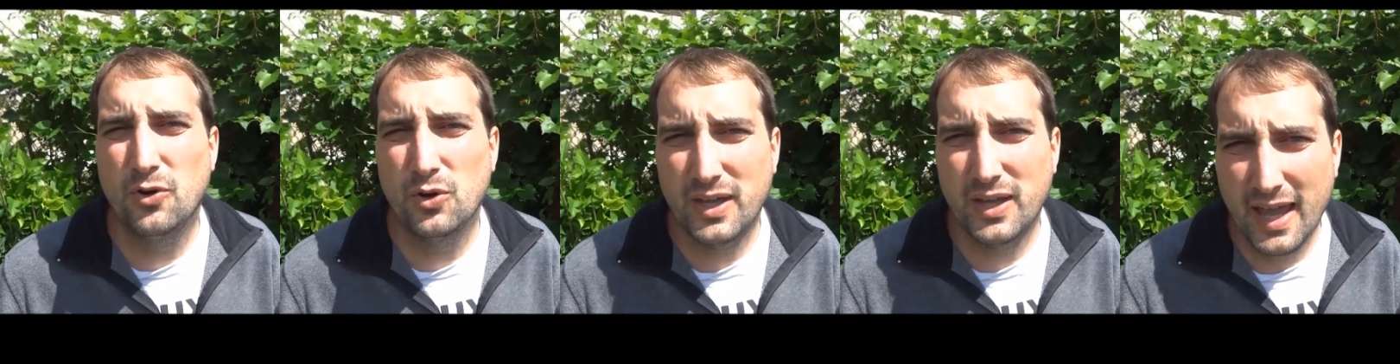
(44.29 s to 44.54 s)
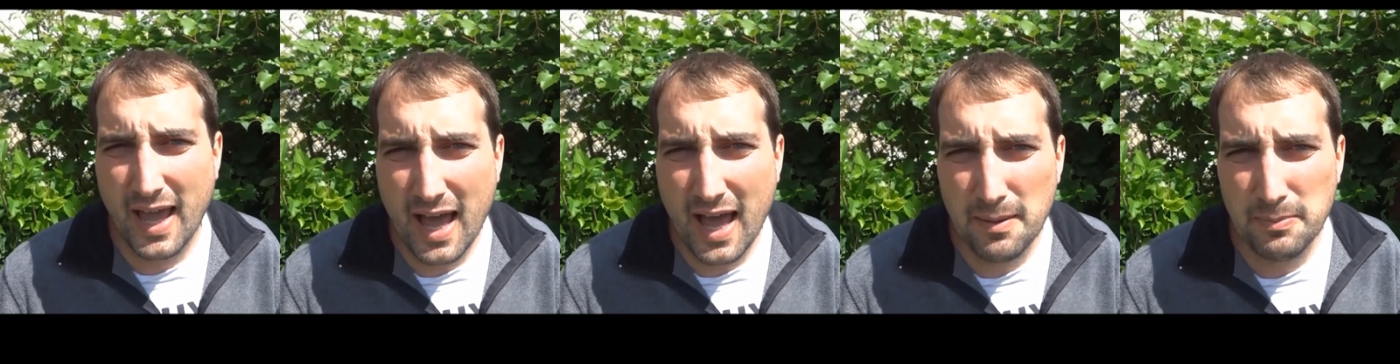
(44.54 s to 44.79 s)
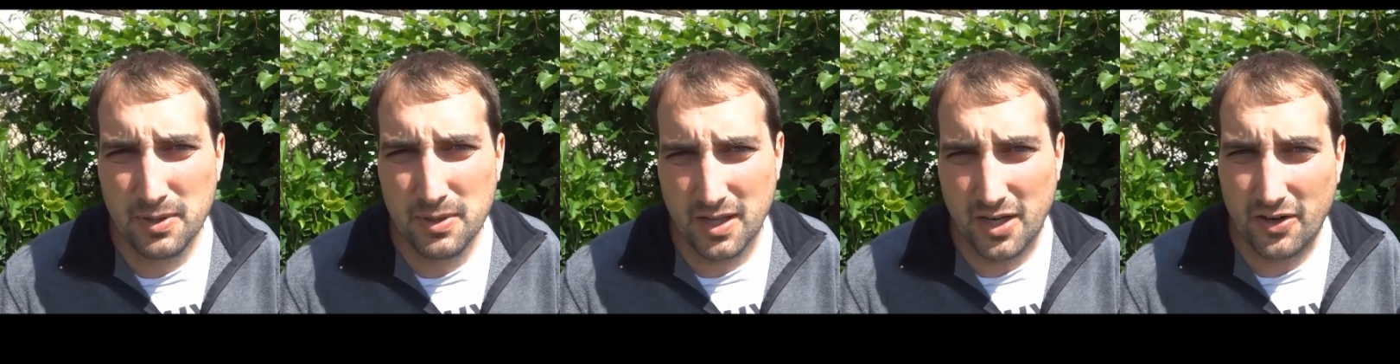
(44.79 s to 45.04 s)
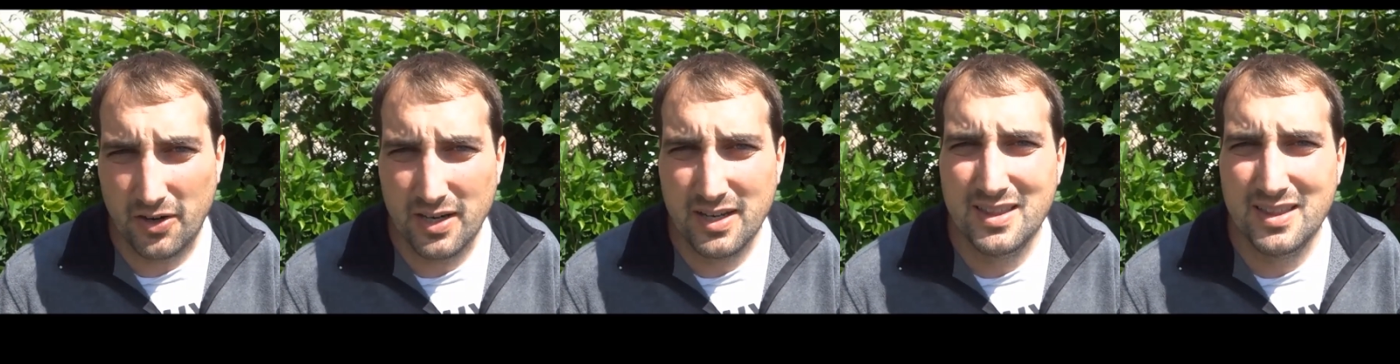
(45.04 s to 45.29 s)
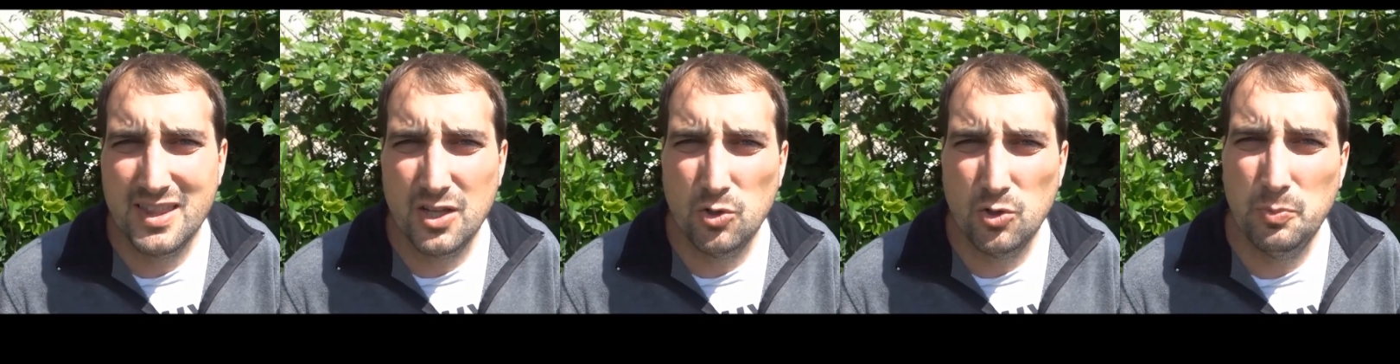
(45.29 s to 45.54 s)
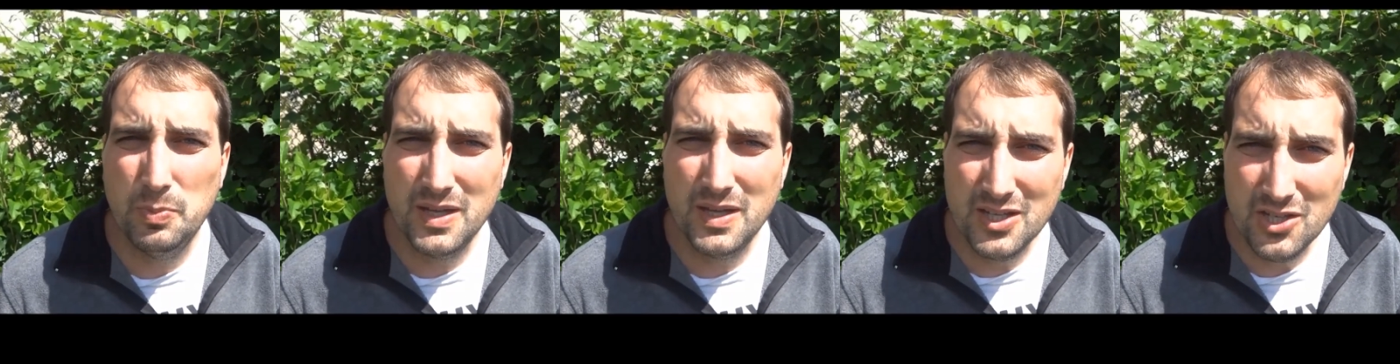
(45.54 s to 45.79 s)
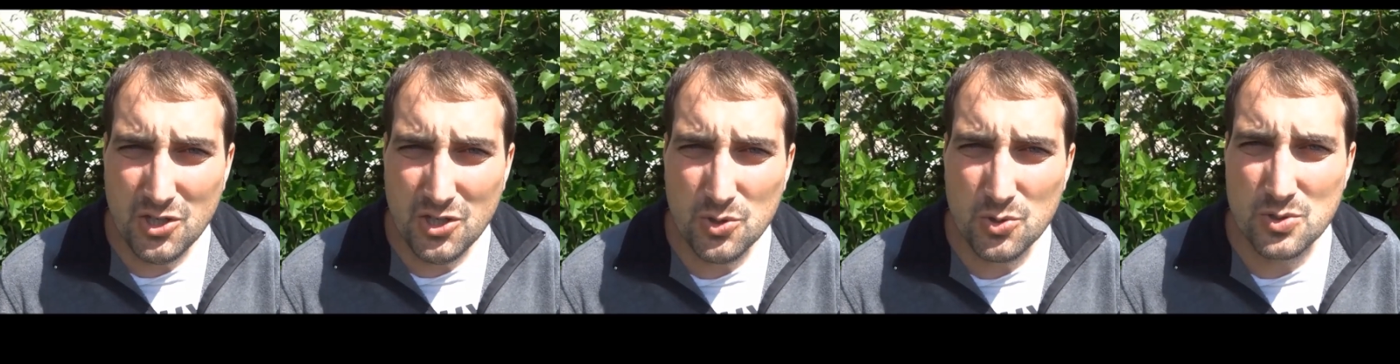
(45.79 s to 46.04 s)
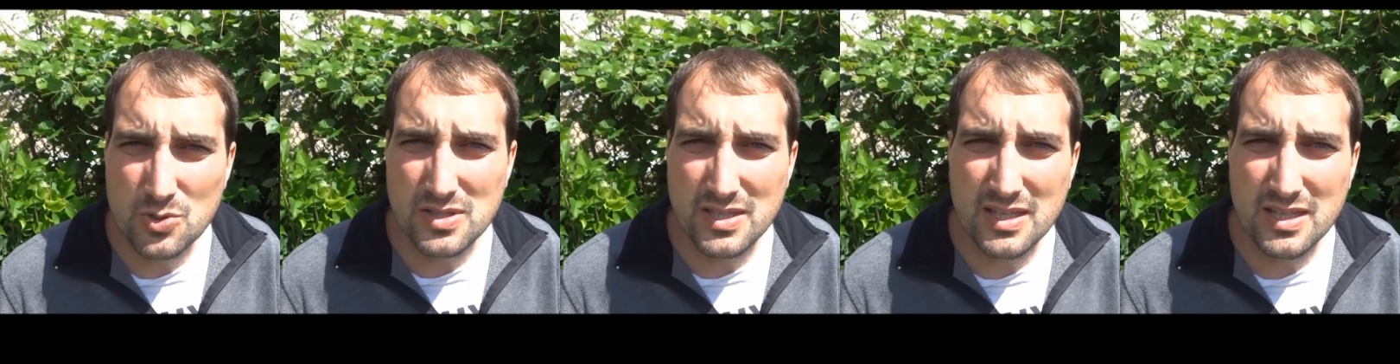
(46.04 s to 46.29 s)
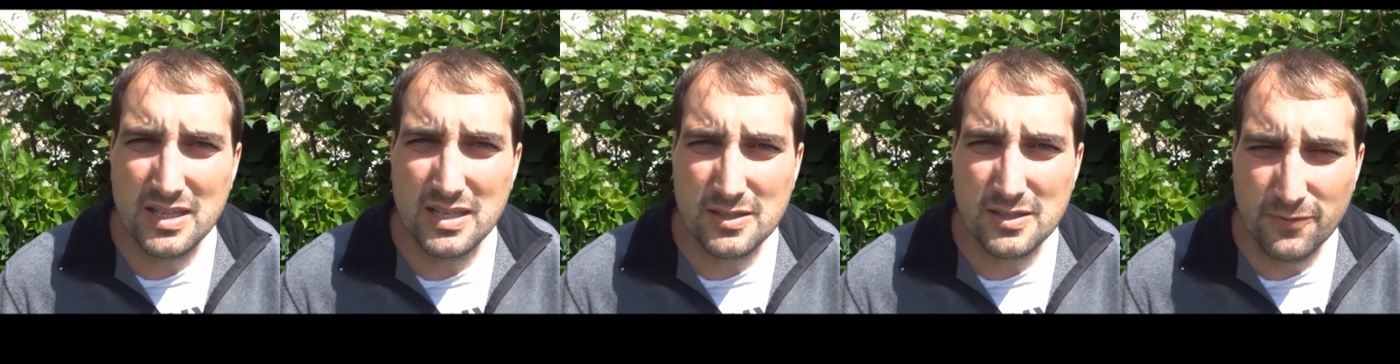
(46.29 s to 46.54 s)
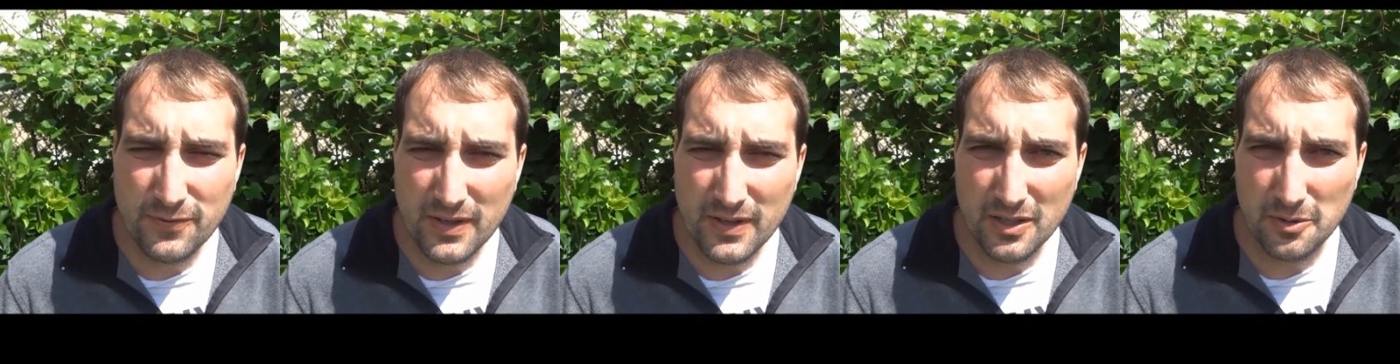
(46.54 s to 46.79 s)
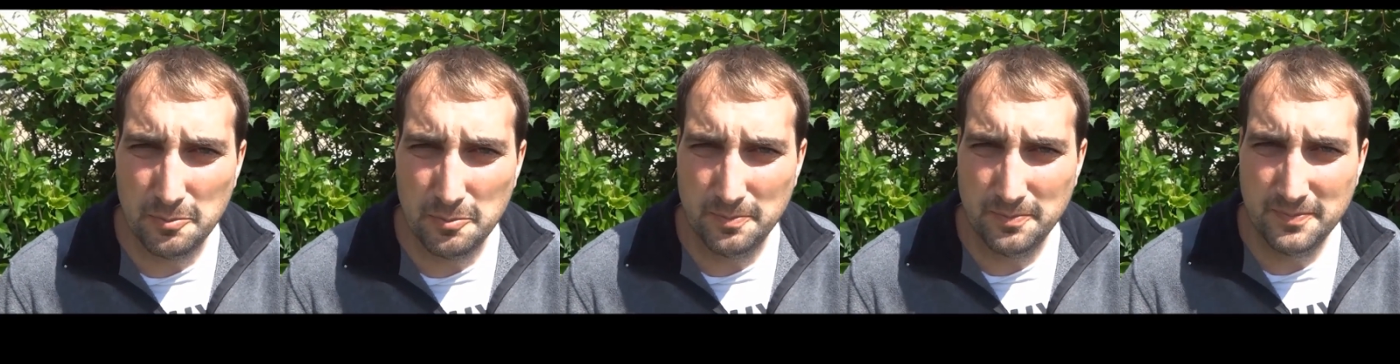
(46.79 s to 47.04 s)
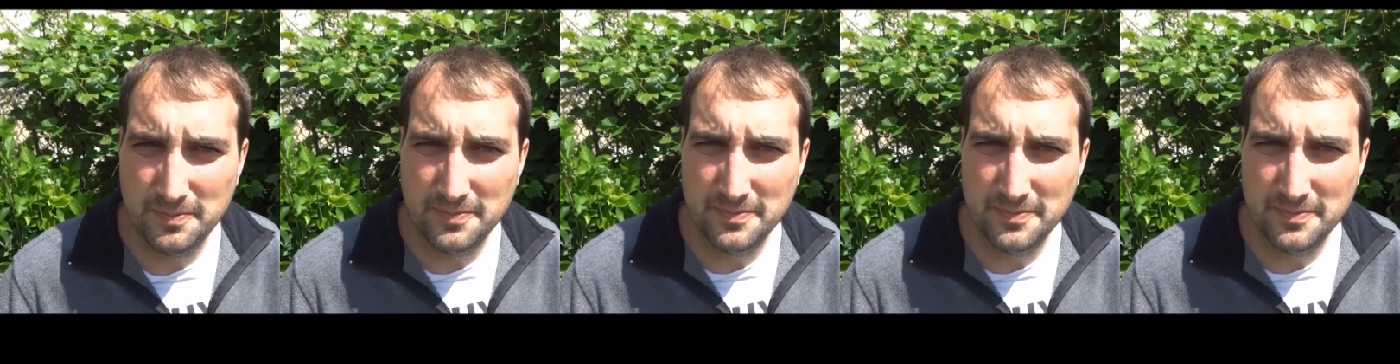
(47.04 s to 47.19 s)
vocabulary that will be used in this film.